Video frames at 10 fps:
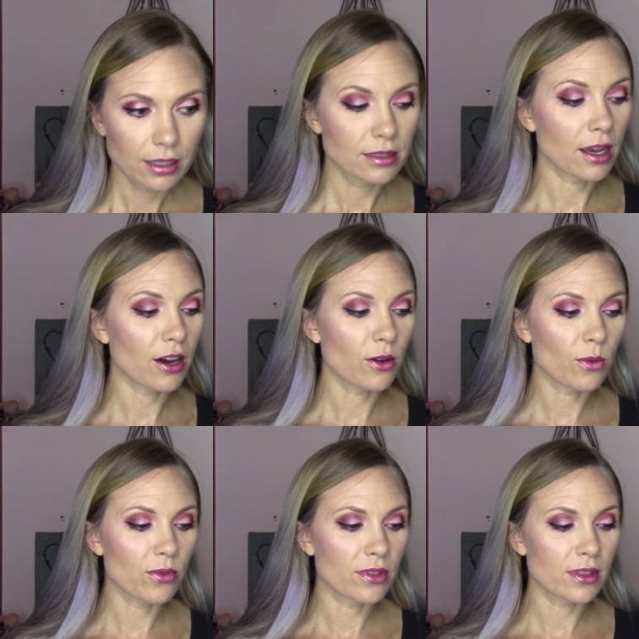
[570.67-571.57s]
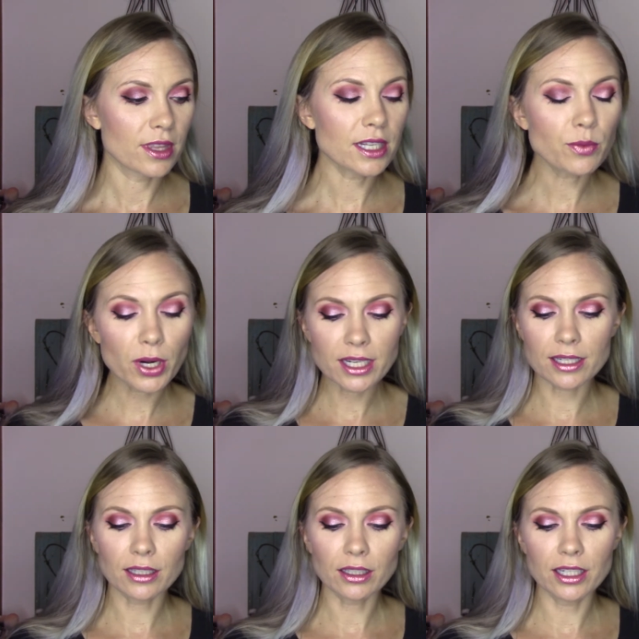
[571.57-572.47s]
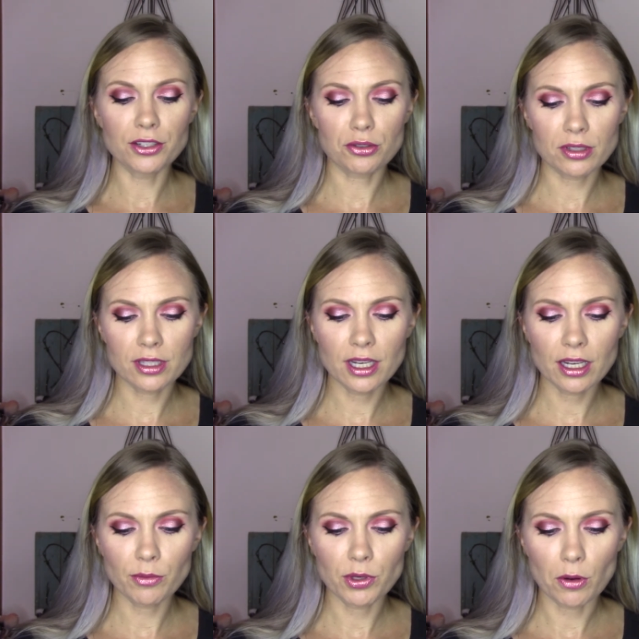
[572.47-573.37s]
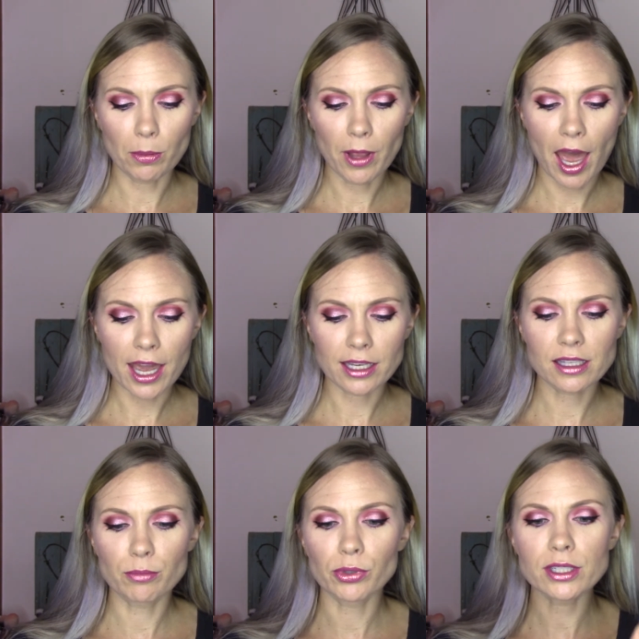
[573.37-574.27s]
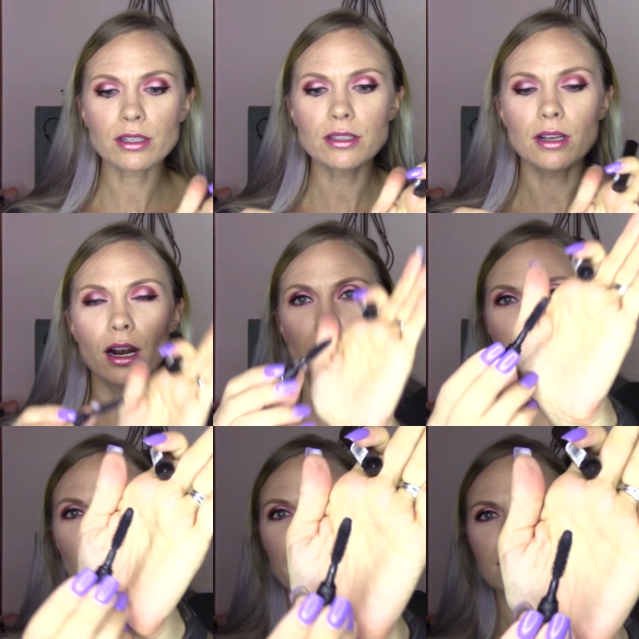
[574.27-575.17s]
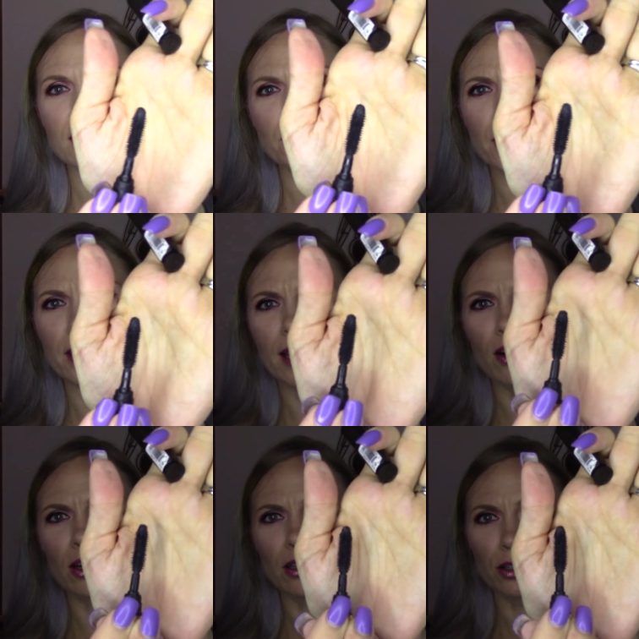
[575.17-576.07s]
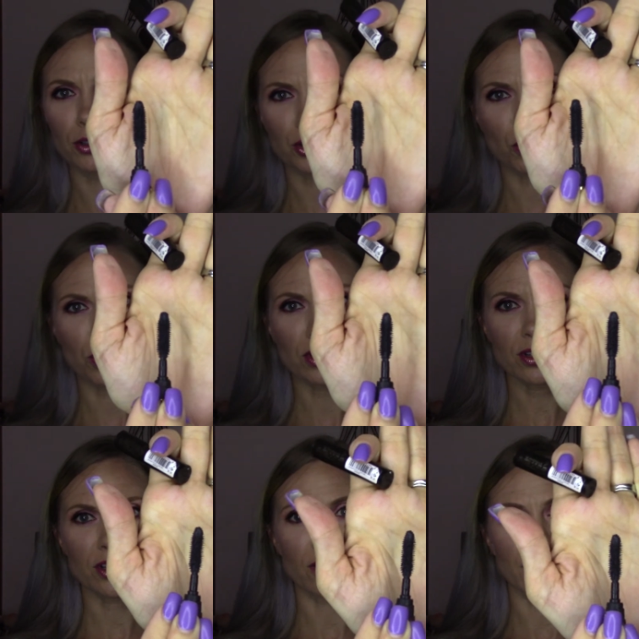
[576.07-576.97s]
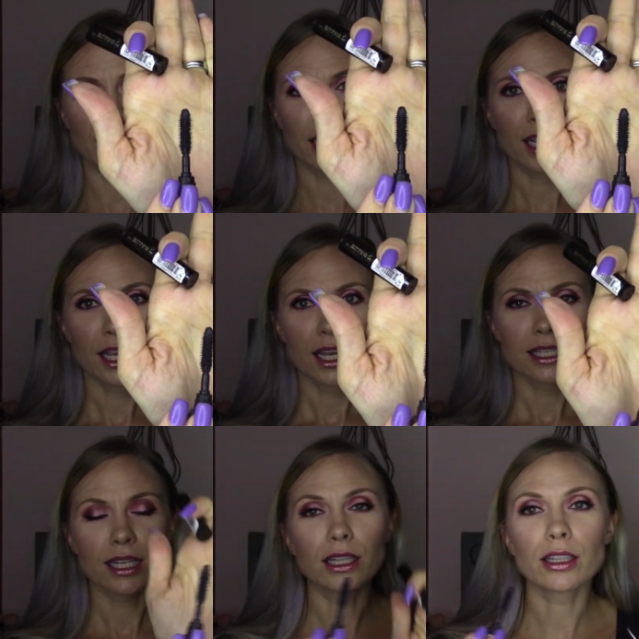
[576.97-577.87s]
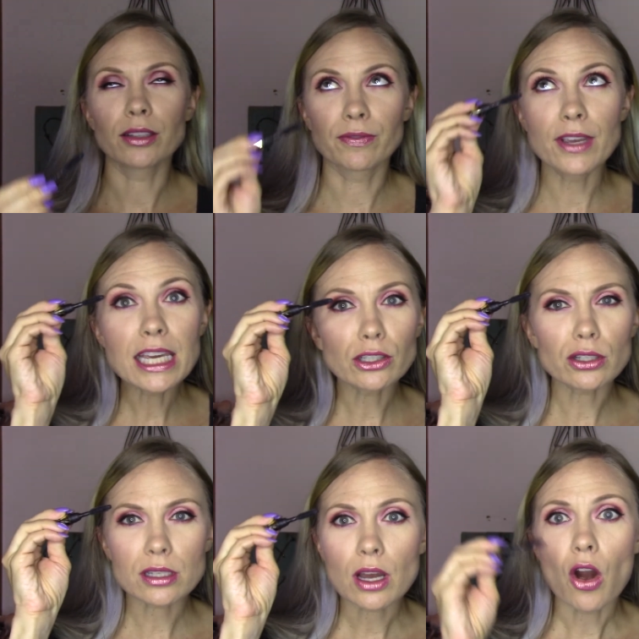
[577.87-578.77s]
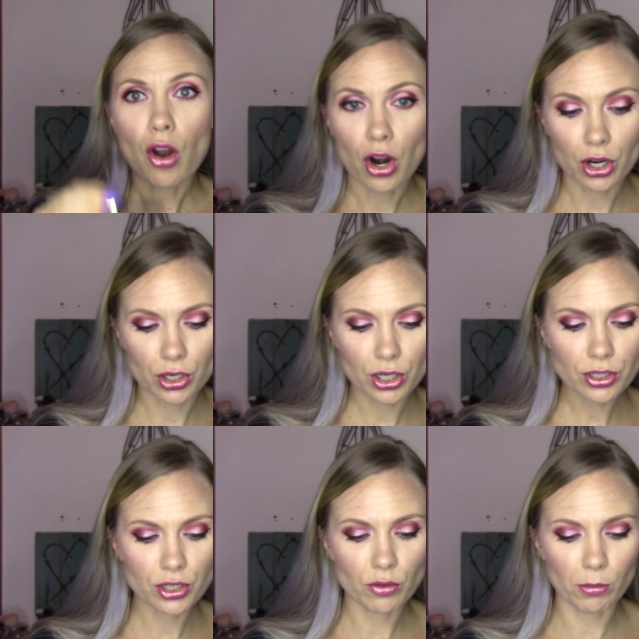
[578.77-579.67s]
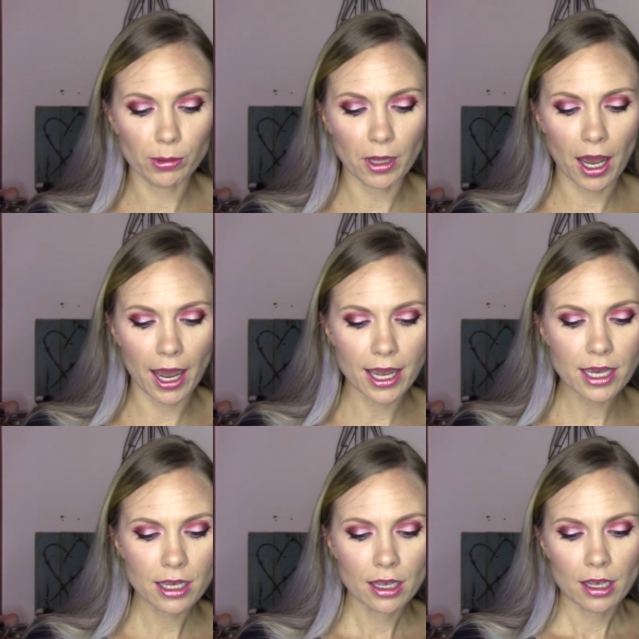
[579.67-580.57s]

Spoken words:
So this one is a little interesting when you apply it because the bristles are plastic, but they are a little shorter, so it feels harder to apply.